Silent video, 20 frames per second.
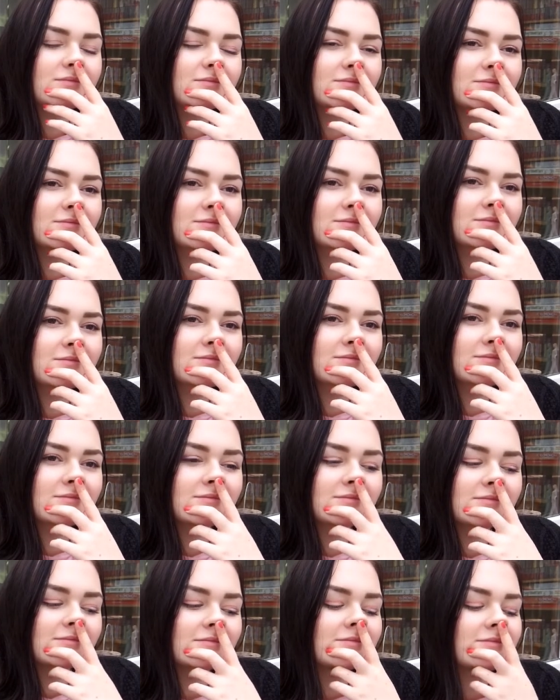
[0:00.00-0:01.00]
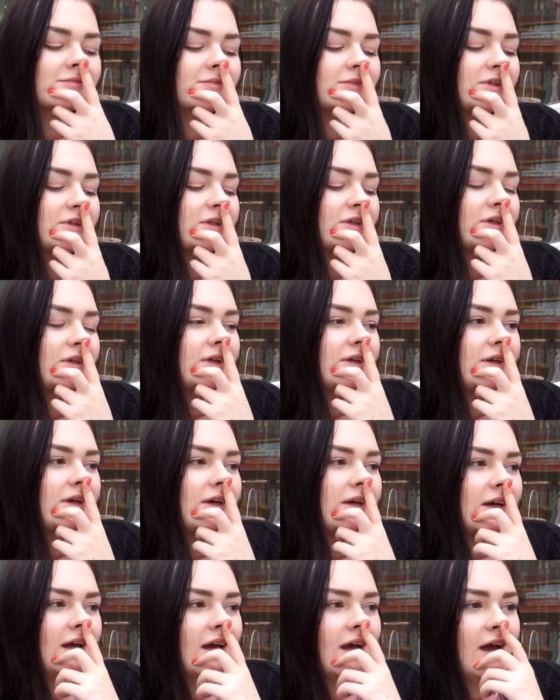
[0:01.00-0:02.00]

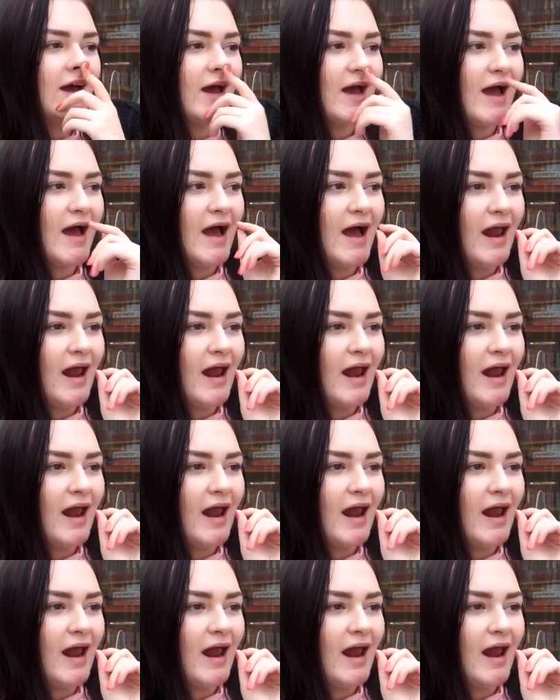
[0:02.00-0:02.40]
(silence)